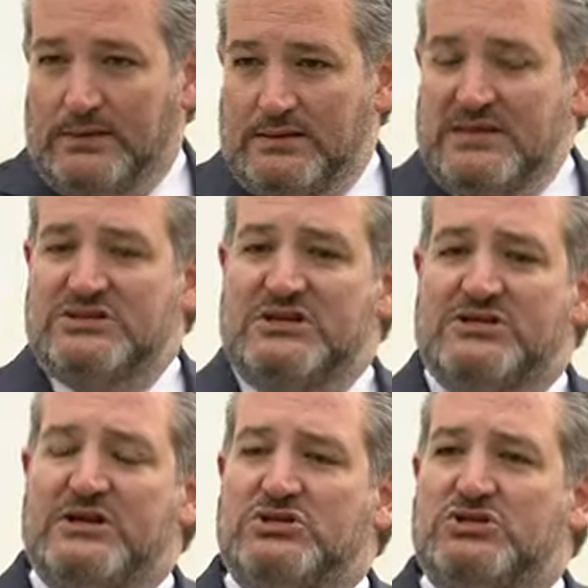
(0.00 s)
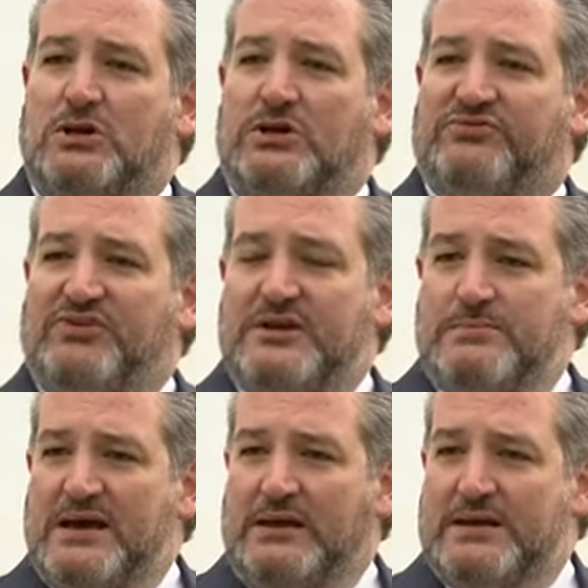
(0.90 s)
This is an assault
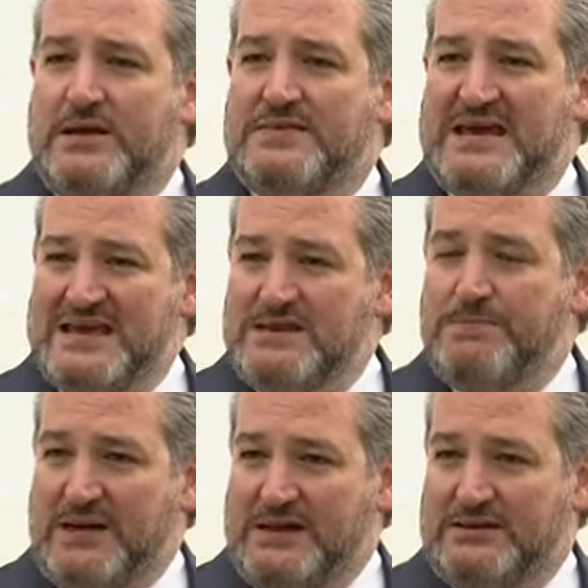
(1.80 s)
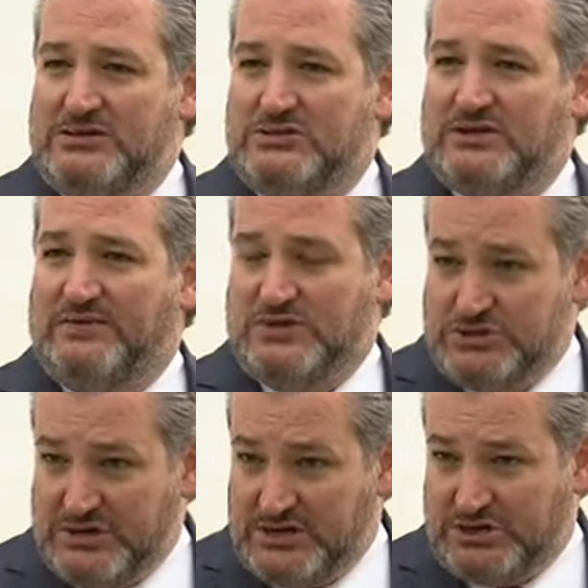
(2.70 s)
fundamentally on the independence of the
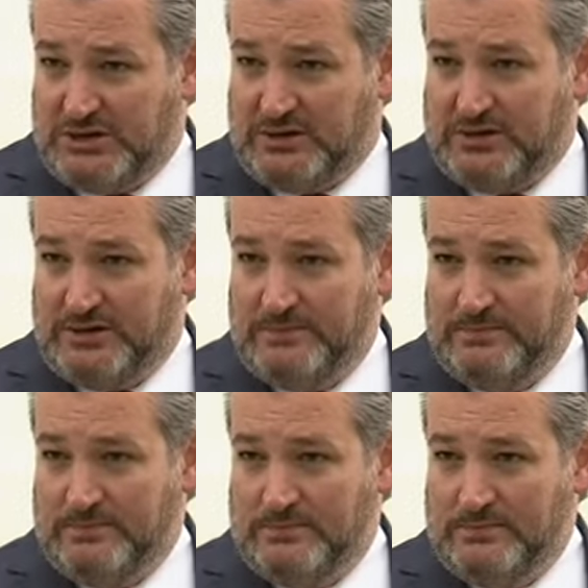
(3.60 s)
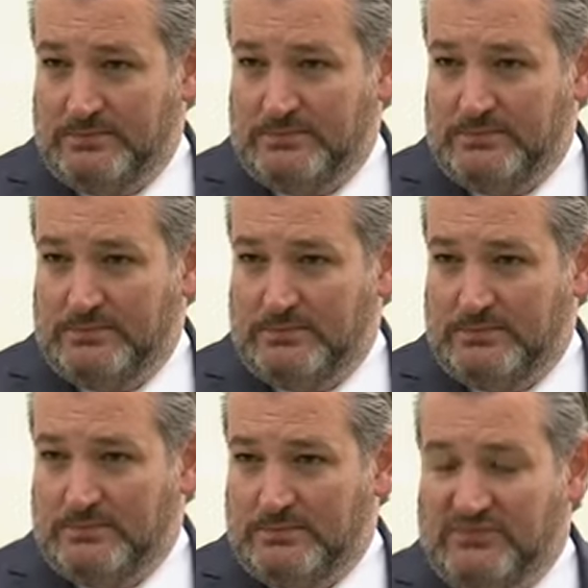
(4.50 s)
judiciary.
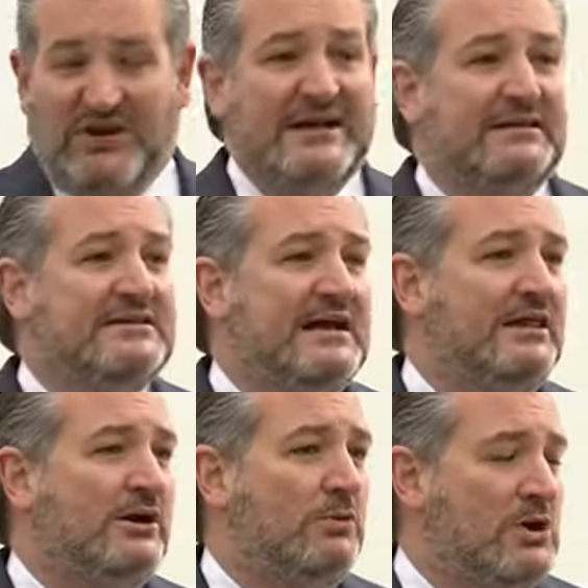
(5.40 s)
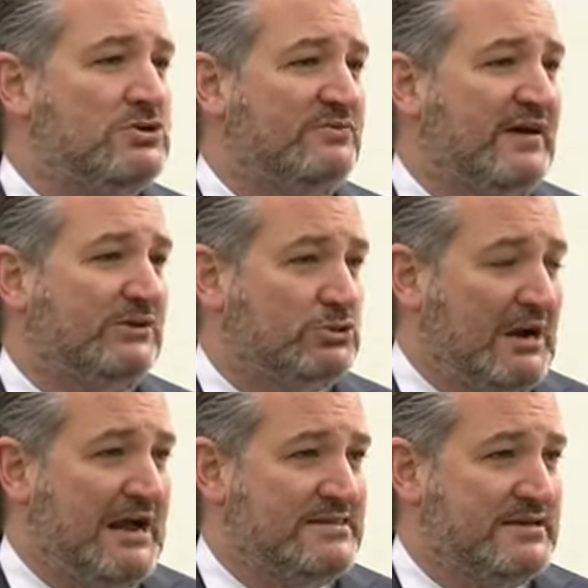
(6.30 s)
Franklin Delano Roosevelt
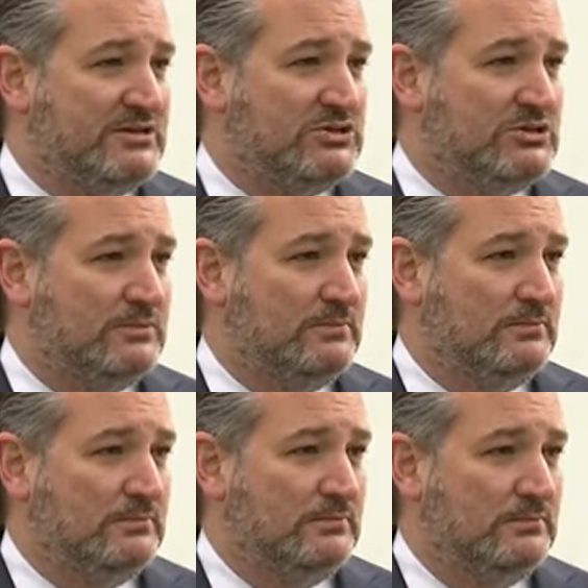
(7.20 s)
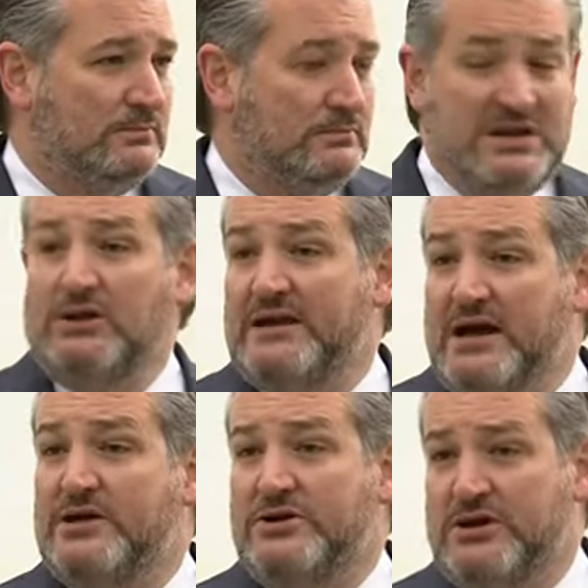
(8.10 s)
tried this nearly
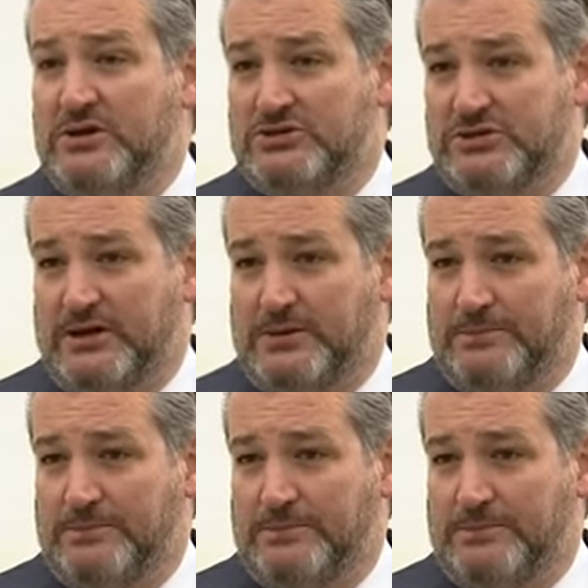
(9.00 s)
100 years ago.